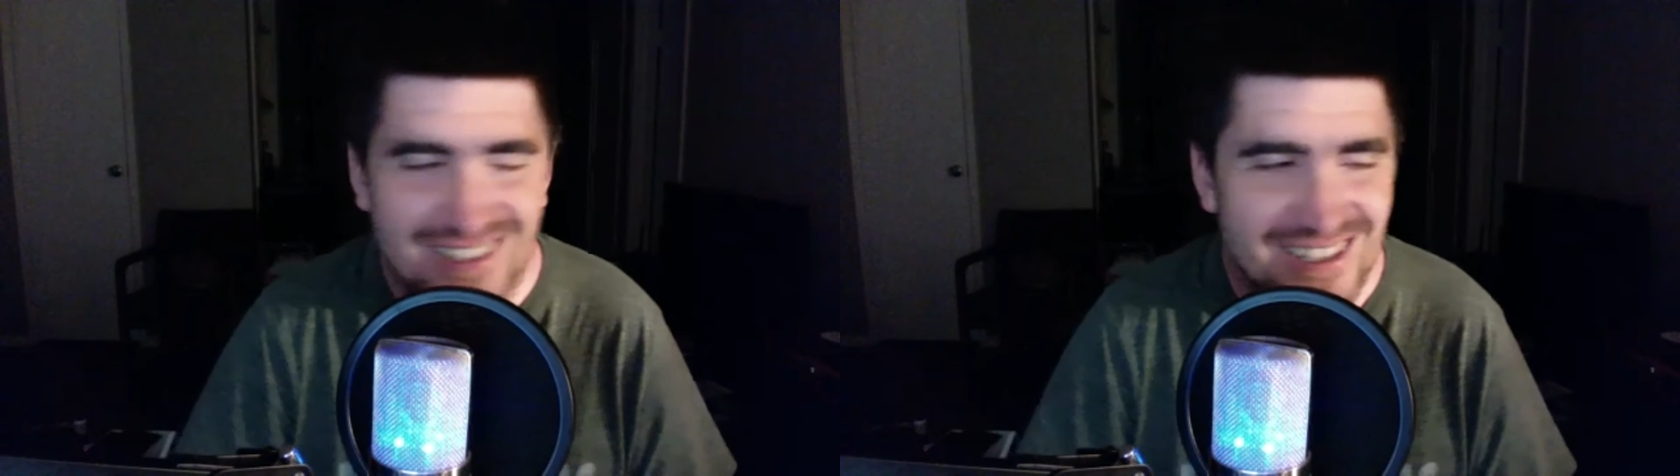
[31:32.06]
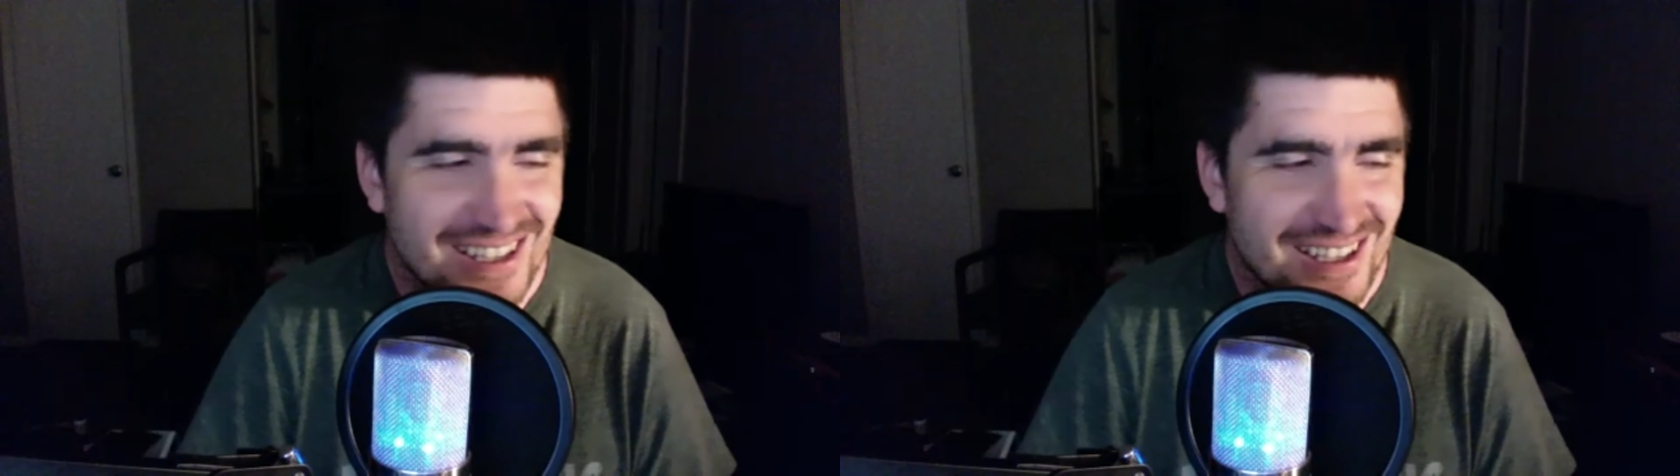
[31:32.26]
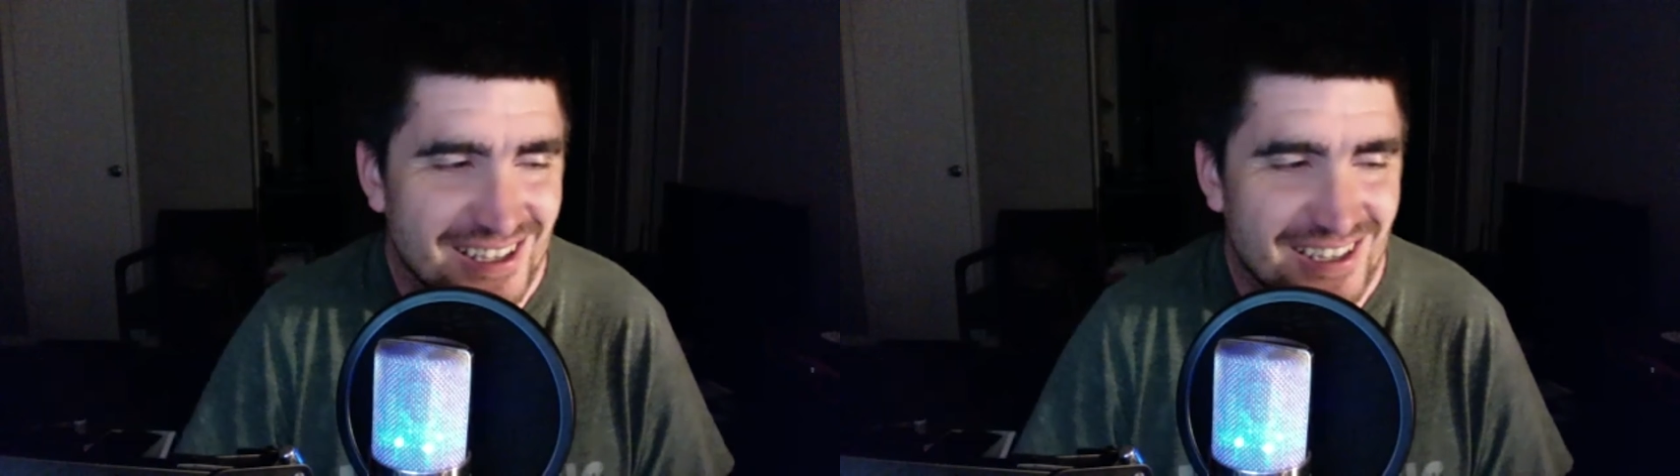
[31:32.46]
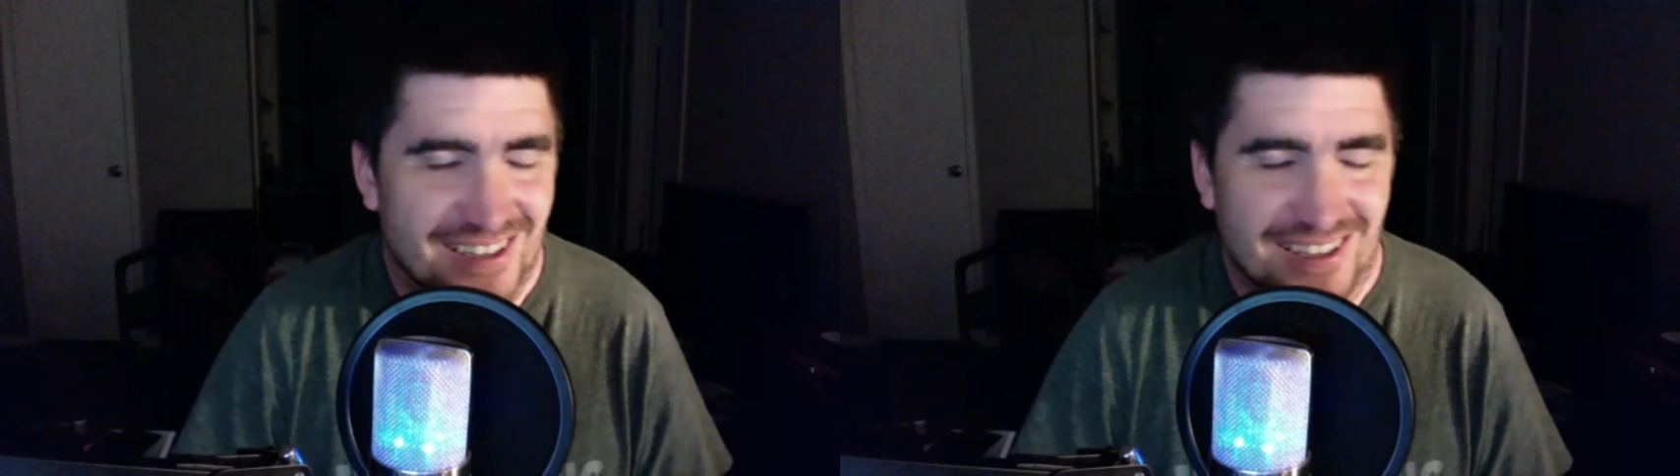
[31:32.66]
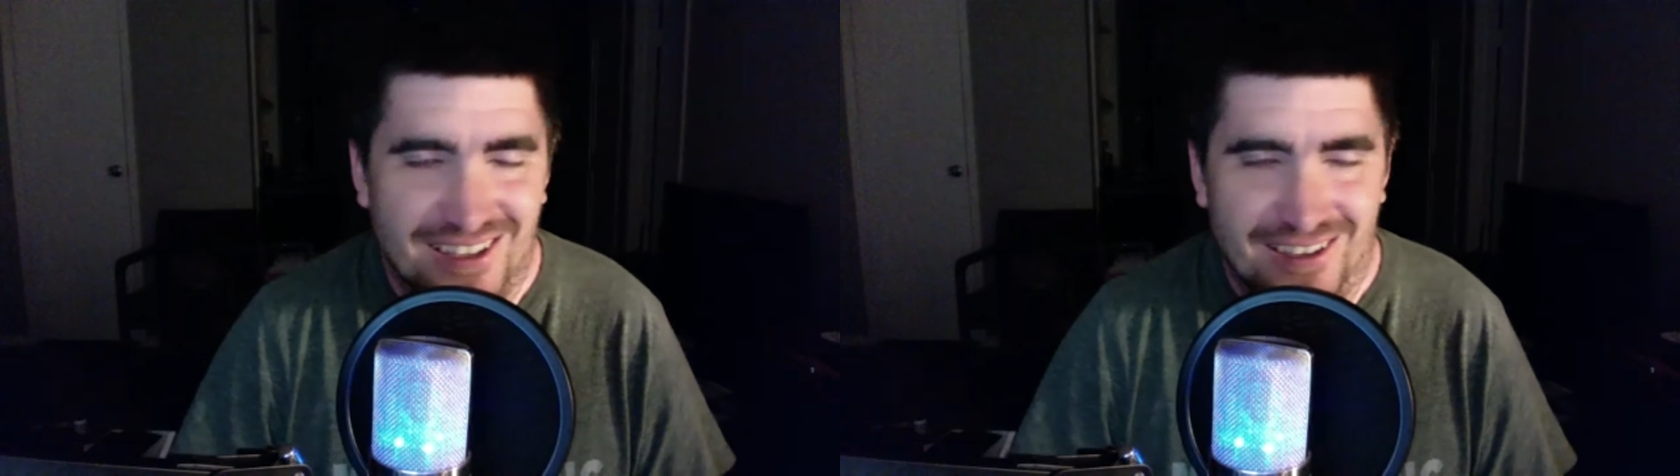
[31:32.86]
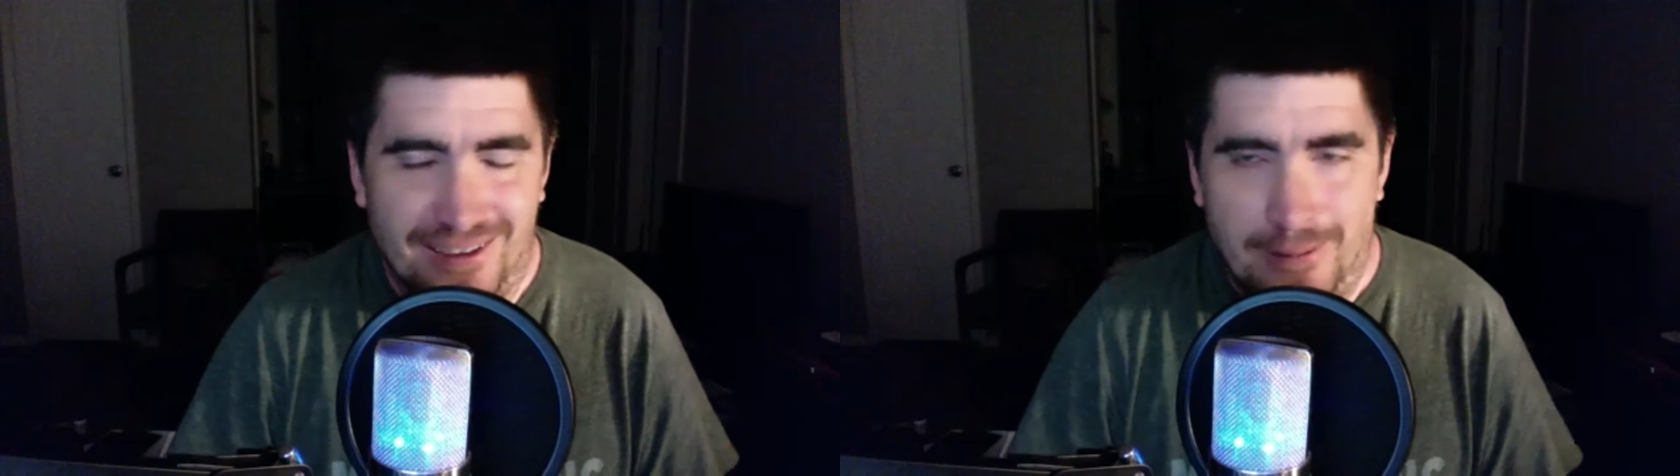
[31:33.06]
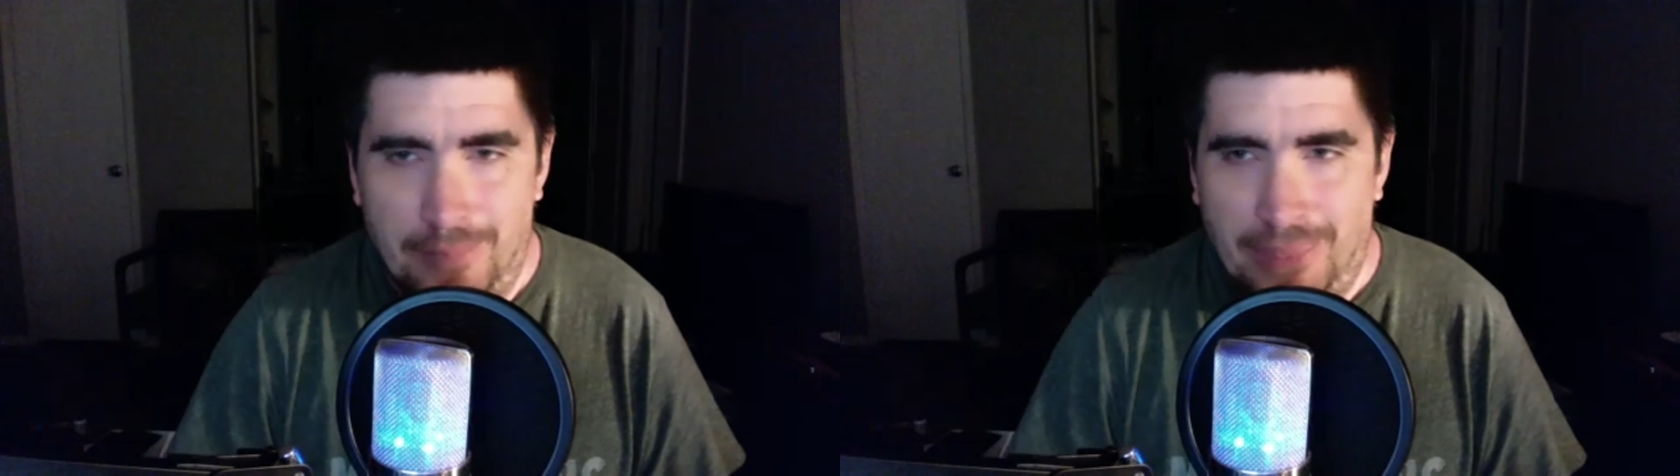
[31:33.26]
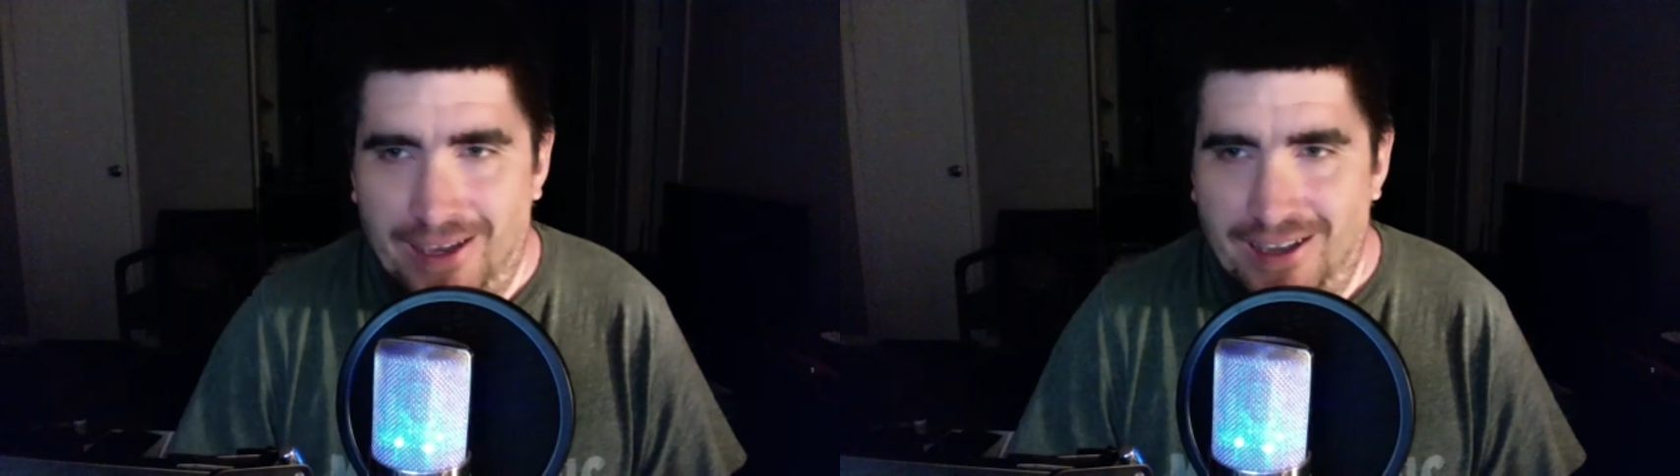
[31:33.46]
Yeah, they were doing it
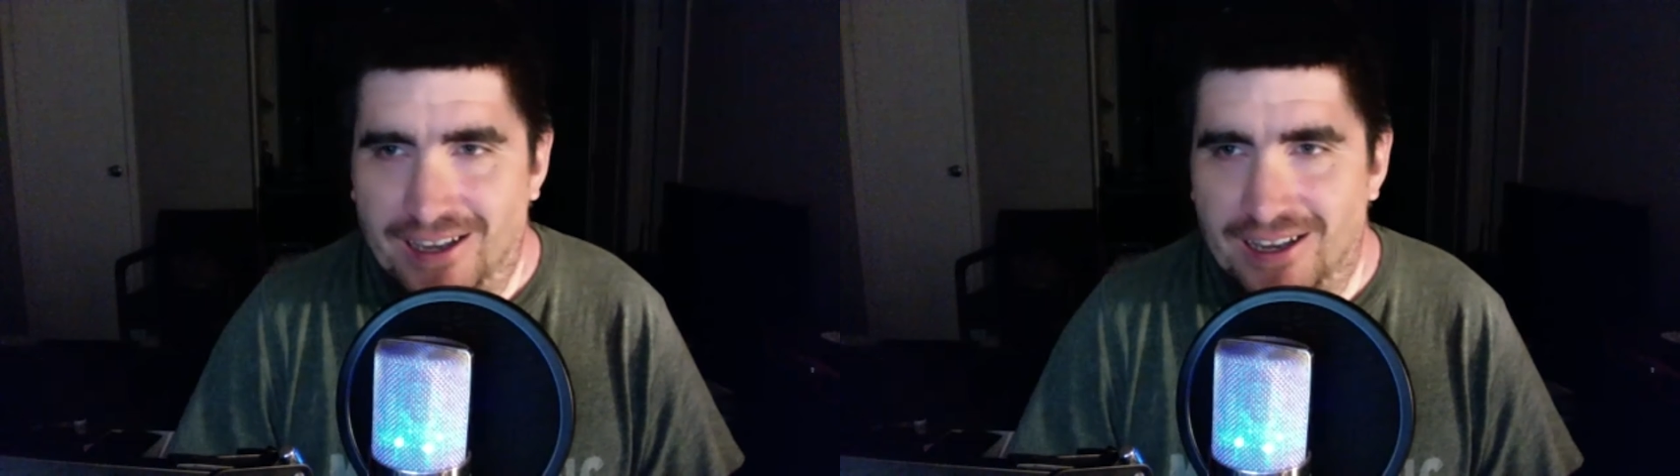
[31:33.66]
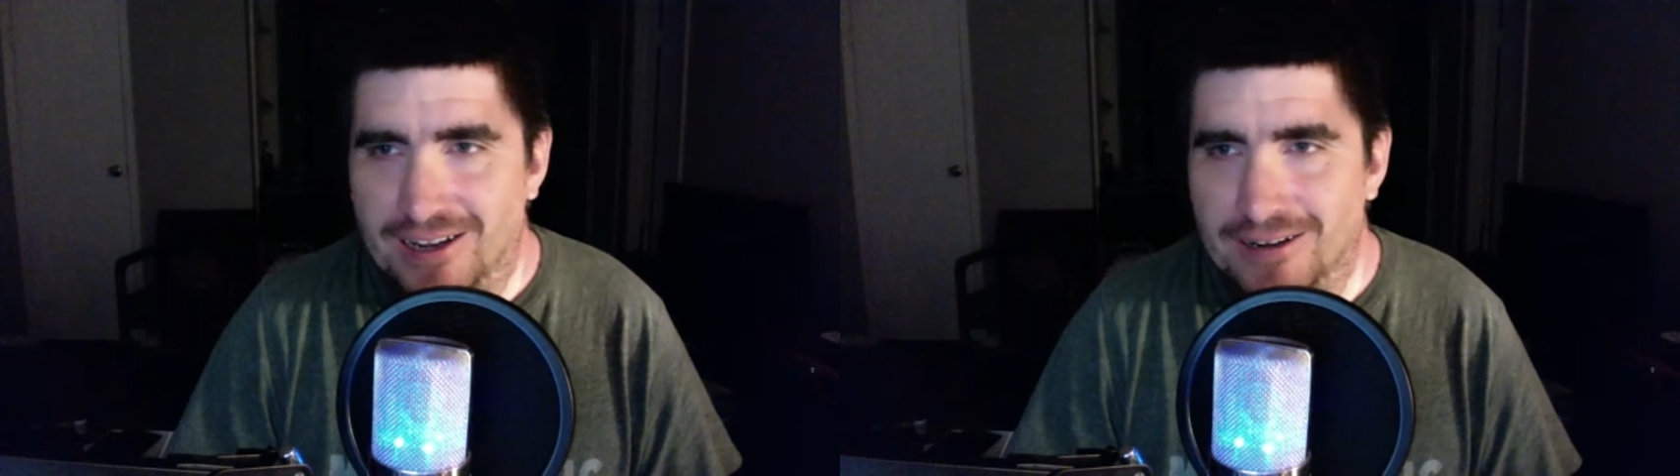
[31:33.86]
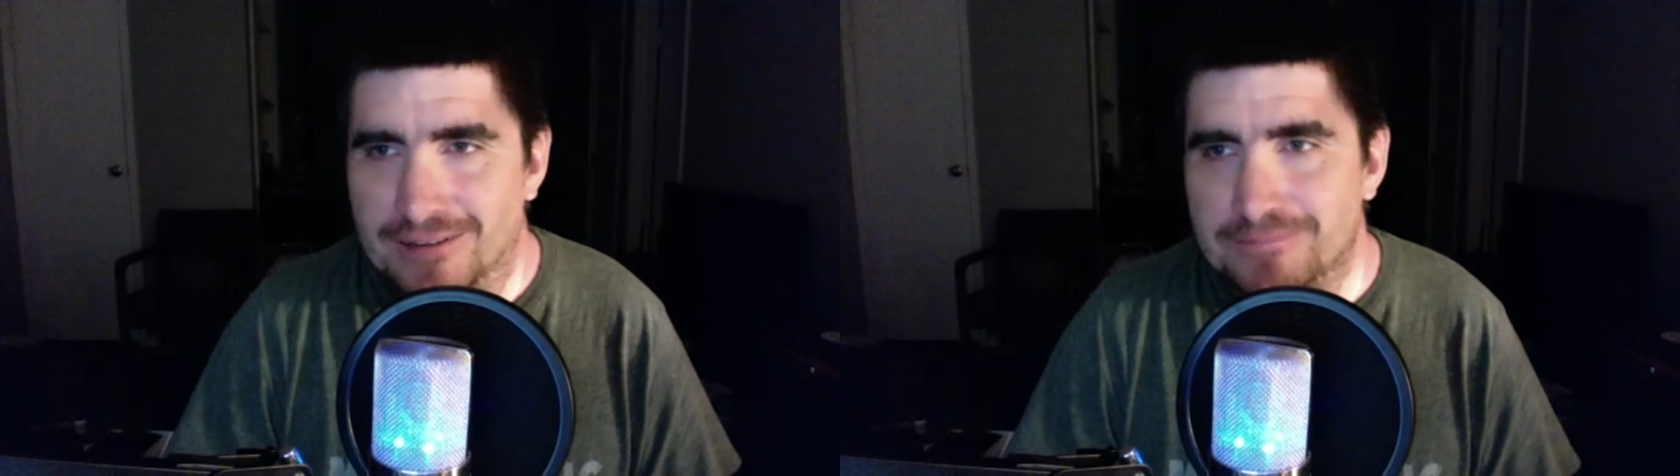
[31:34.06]
the right way.